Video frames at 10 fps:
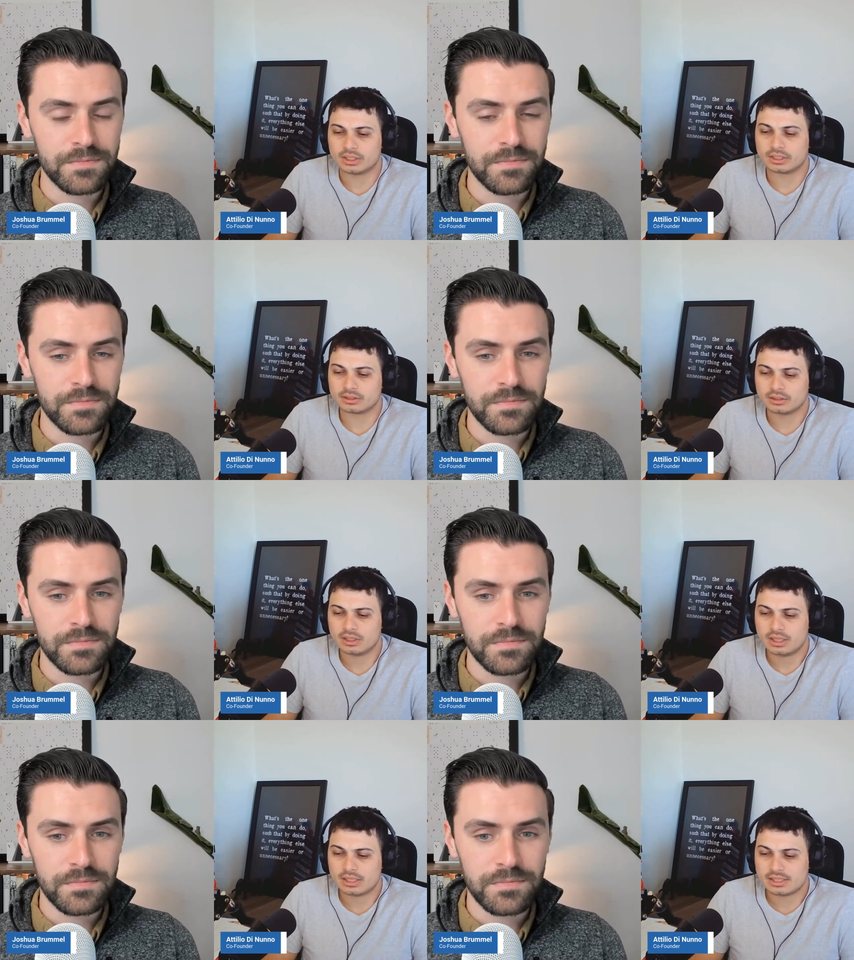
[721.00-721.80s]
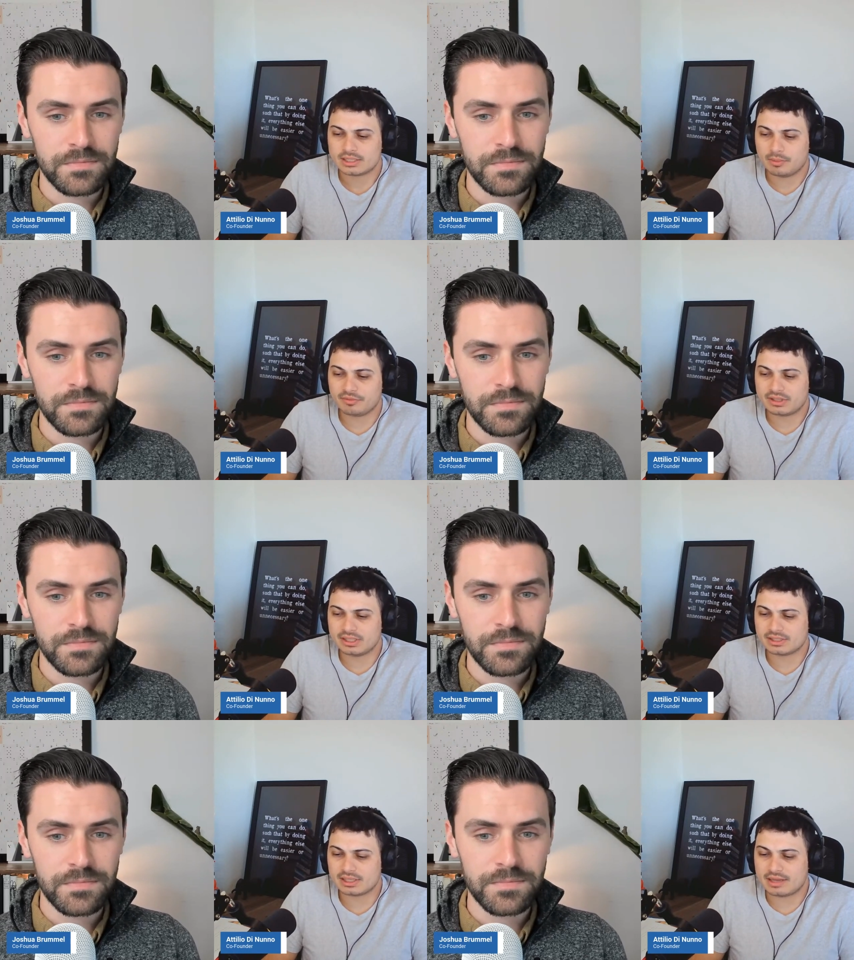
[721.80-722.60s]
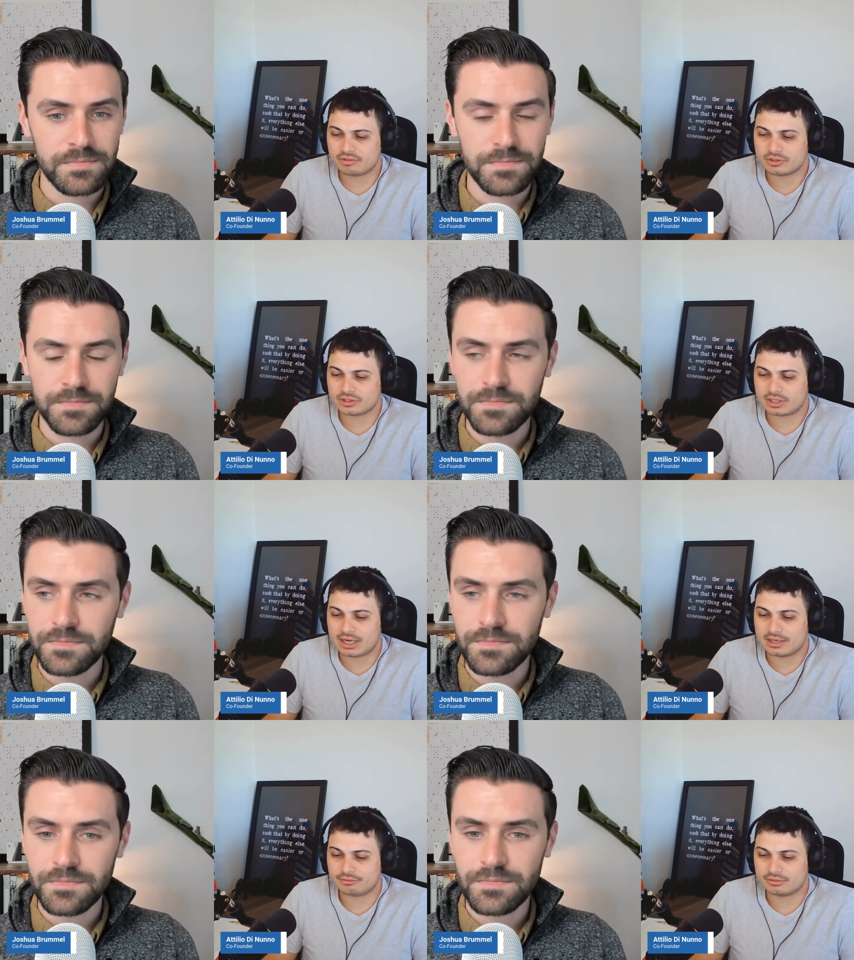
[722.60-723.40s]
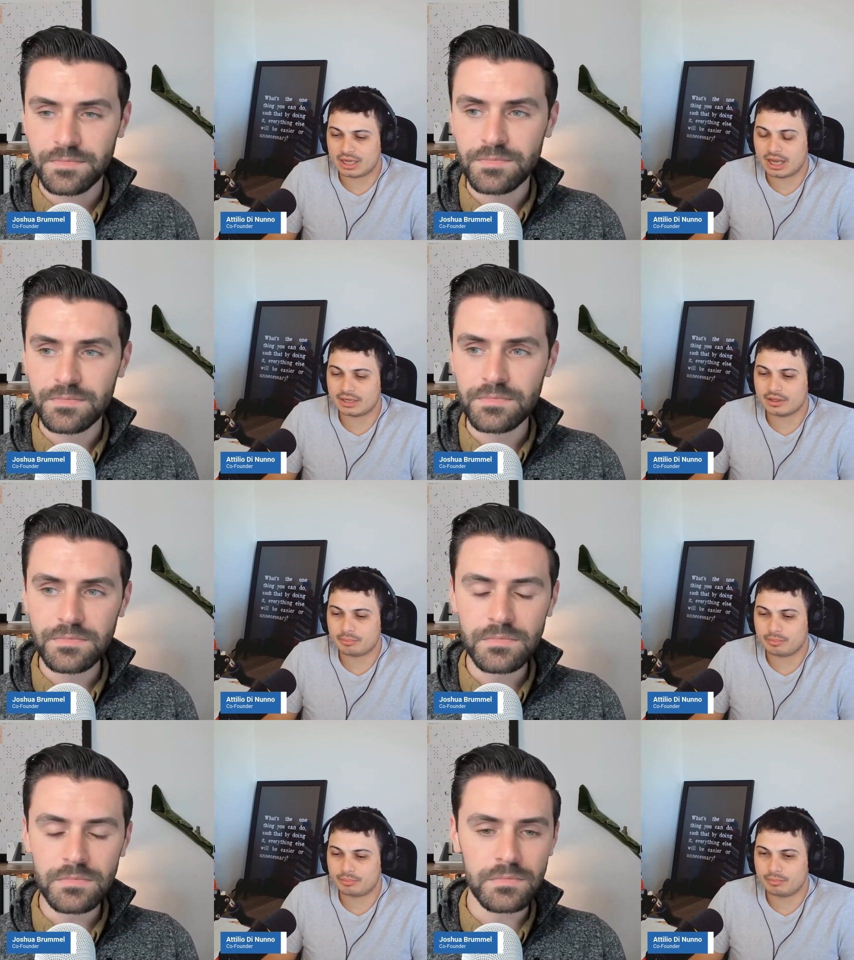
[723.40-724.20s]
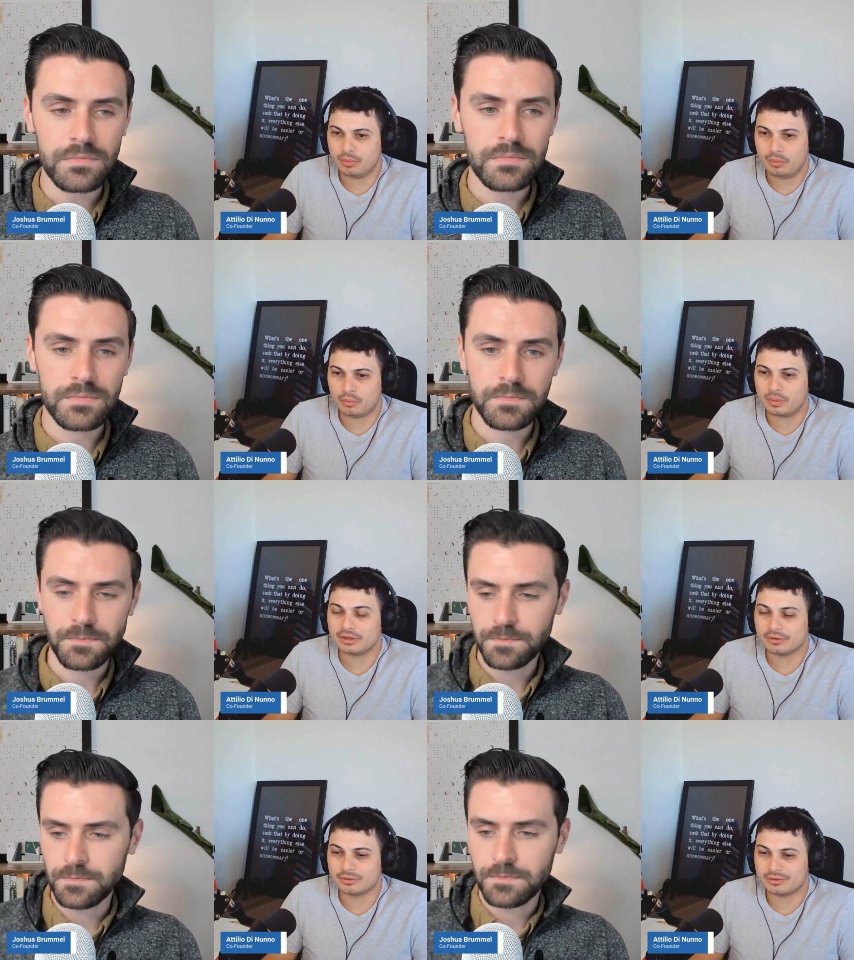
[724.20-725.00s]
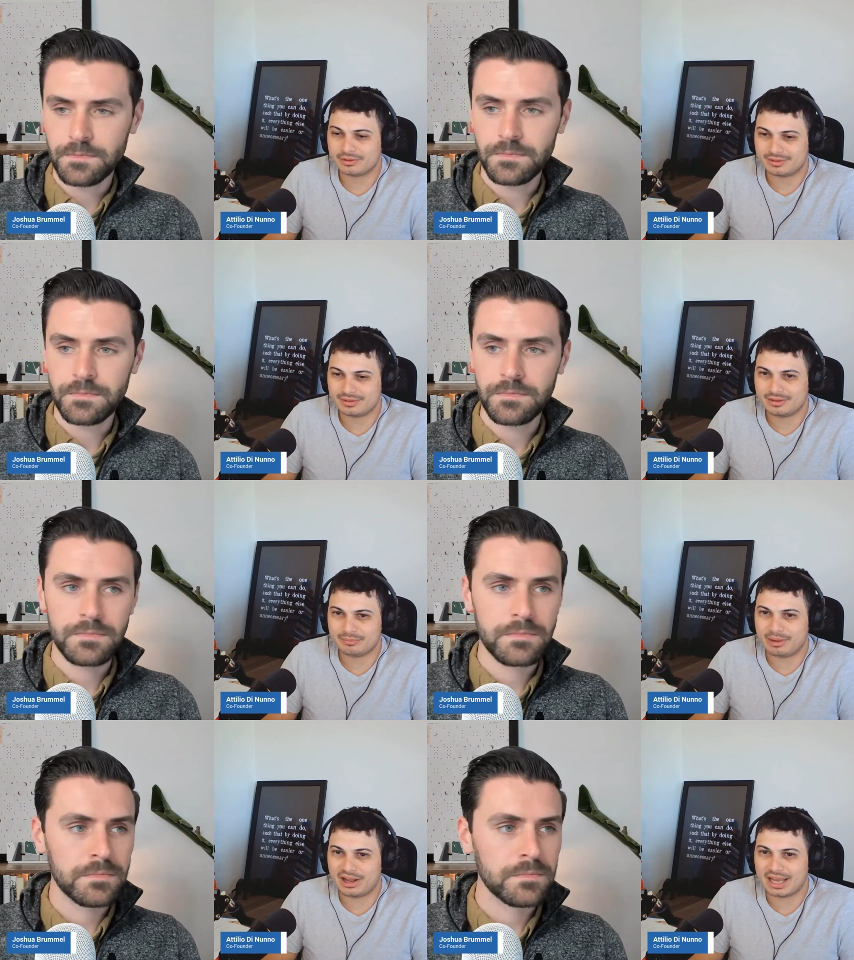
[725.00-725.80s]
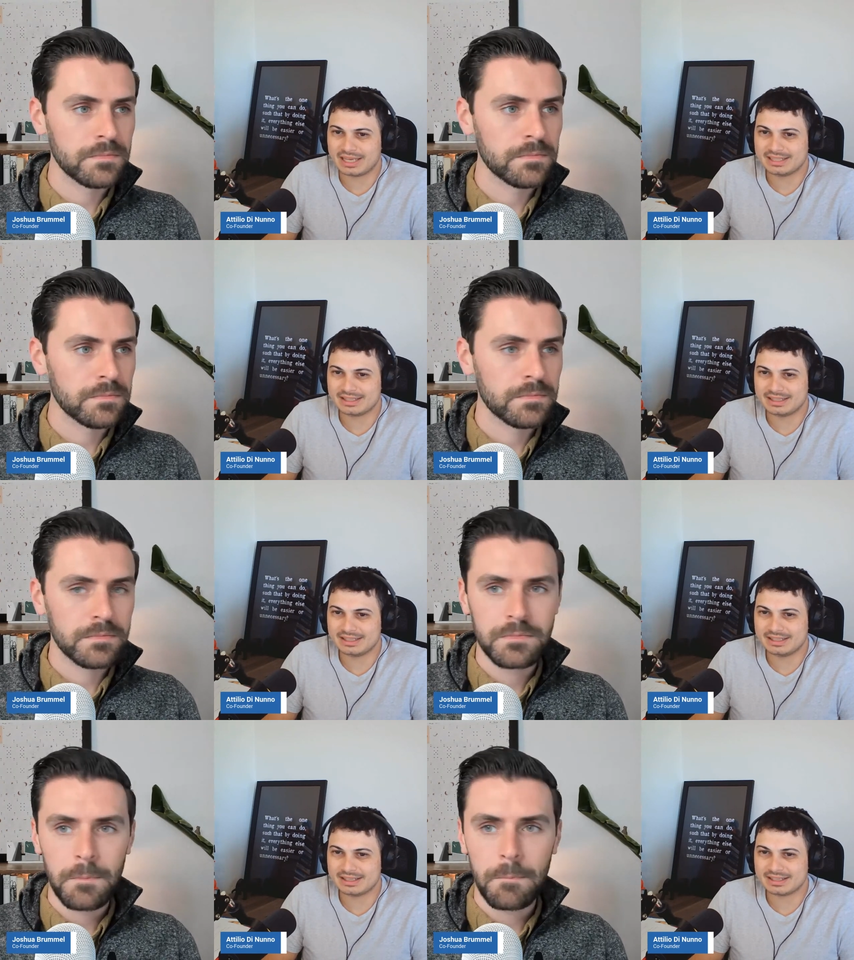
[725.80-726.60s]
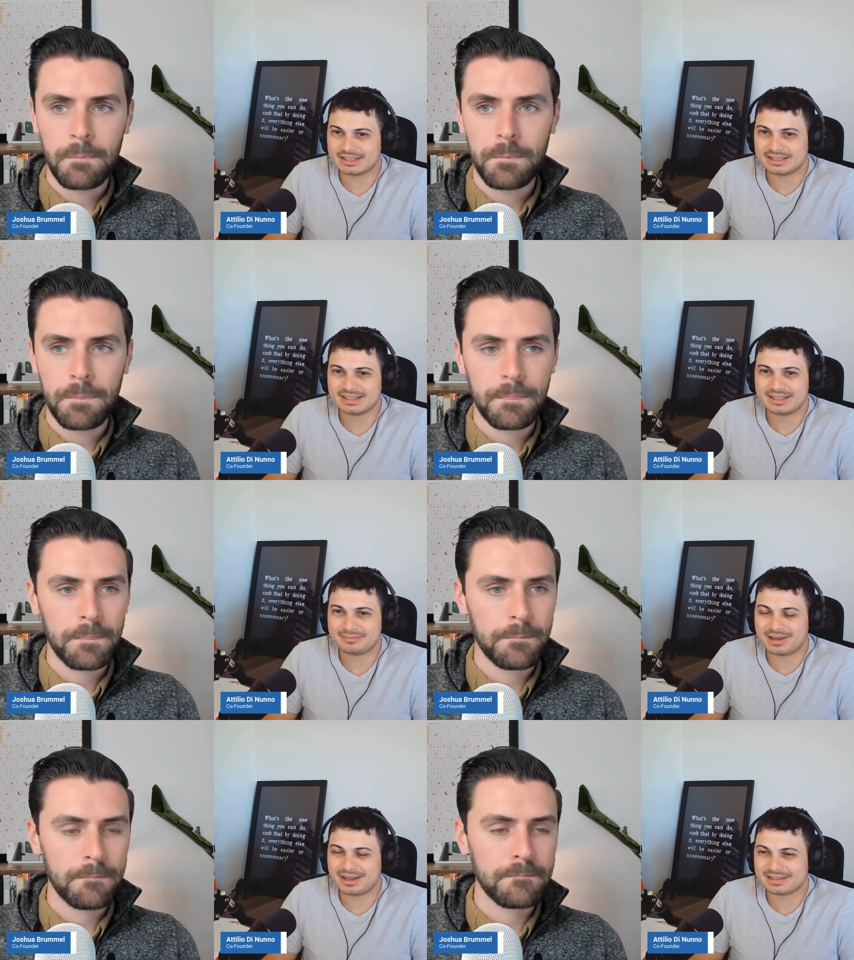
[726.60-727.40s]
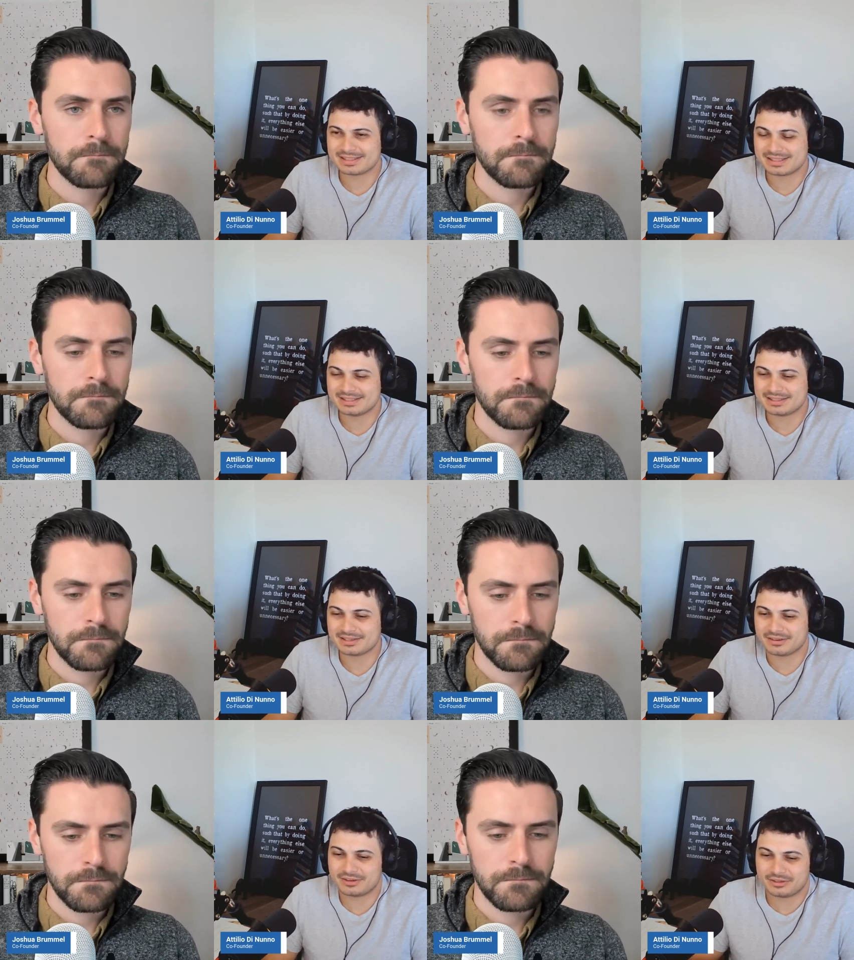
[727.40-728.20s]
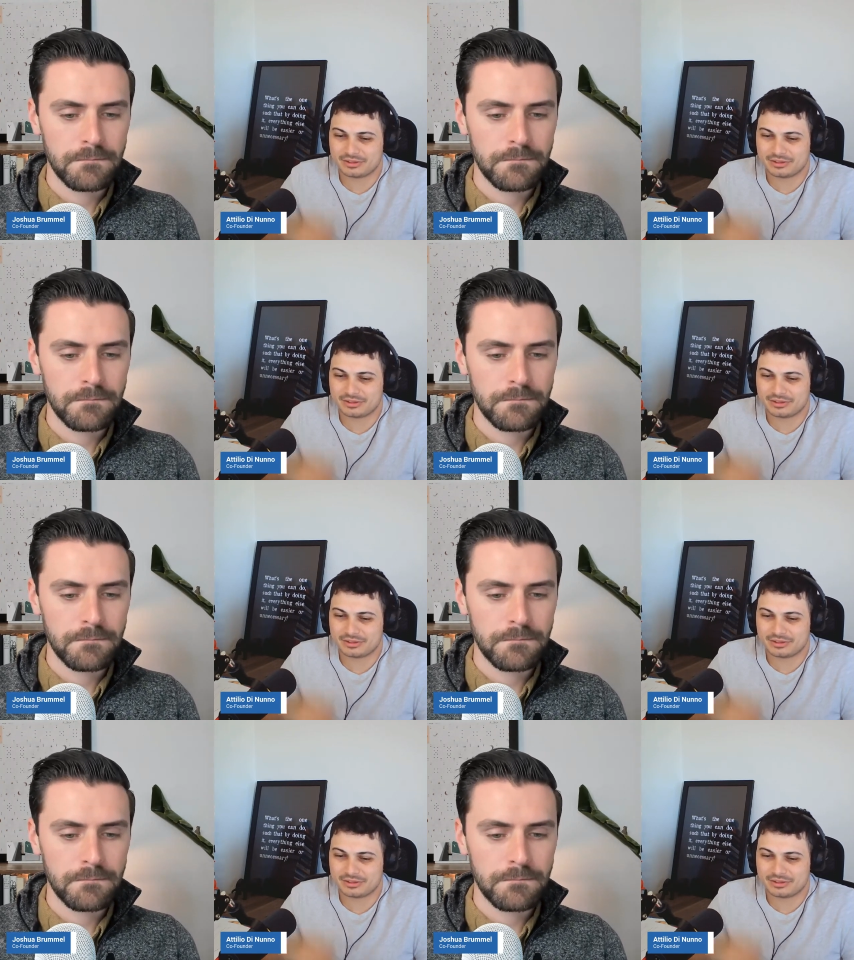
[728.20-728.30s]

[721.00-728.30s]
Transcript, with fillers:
Speaker 1: Yeah. Some of these levers are kind of tied up weird behind the uh behind the scenes here.